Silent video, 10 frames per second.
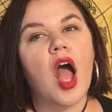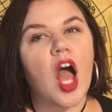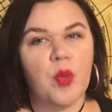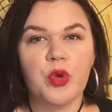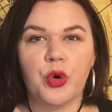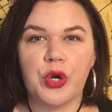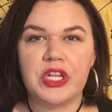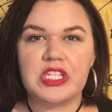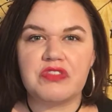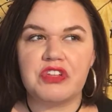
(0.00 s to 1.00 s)
I'm
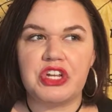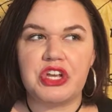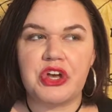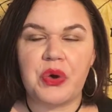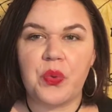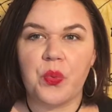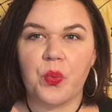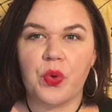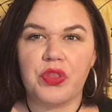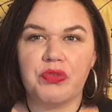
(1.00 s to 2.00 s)
recording this video
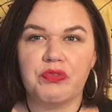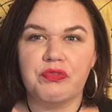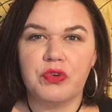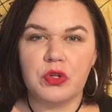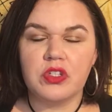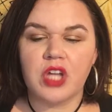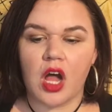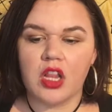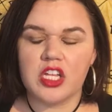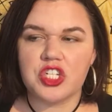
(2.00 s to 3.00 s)
with full
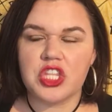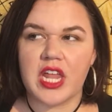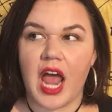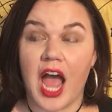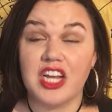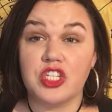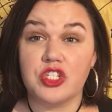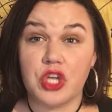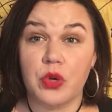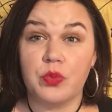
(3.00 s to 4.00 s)
knowledge that I
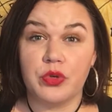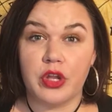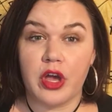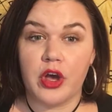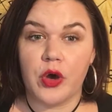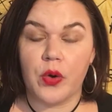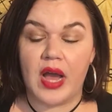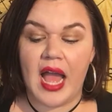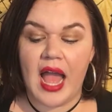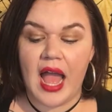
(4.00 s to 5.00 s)
don't know
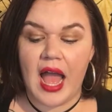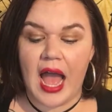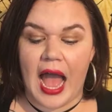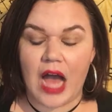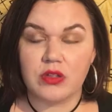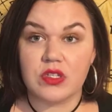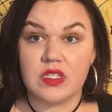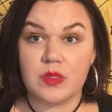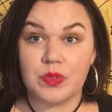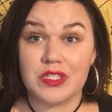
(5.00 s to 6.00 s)
how to
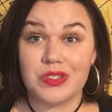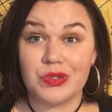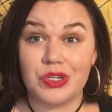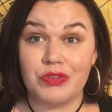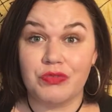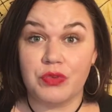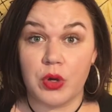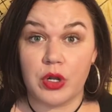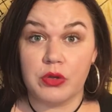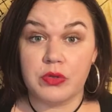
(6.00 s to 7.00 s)
split screen
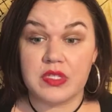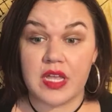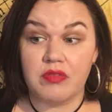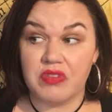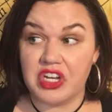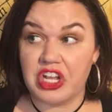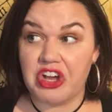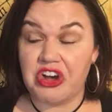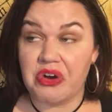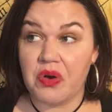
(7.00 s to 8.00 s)
photos and
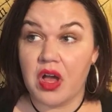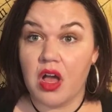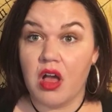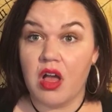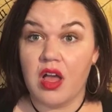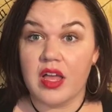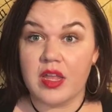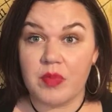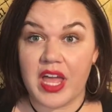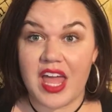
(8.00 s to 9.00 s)
video
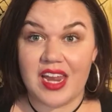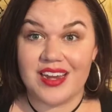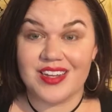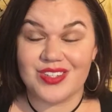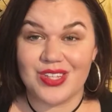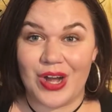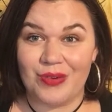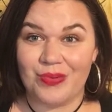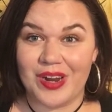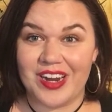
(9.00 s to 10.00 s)
in my editing
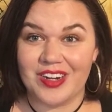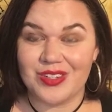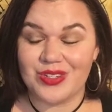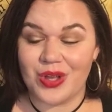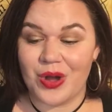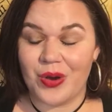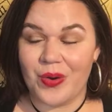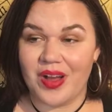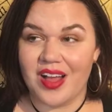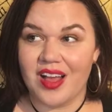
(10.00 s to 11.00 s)
software, so